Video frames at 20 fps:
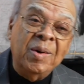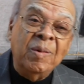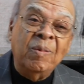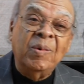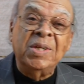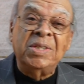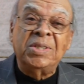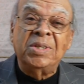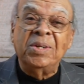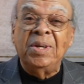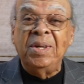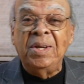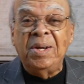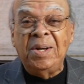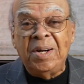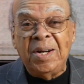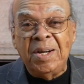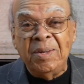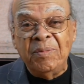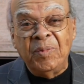Well, Shirley
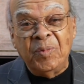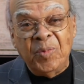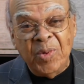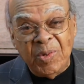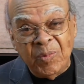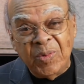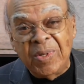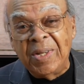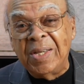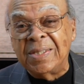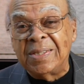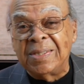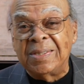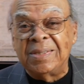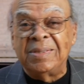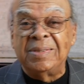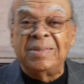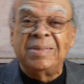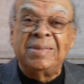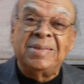Horn went with
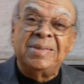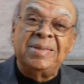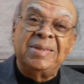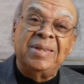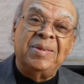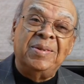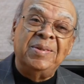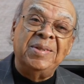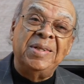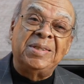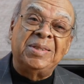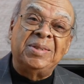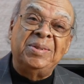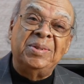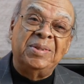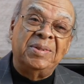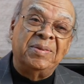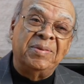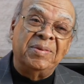us on this tour.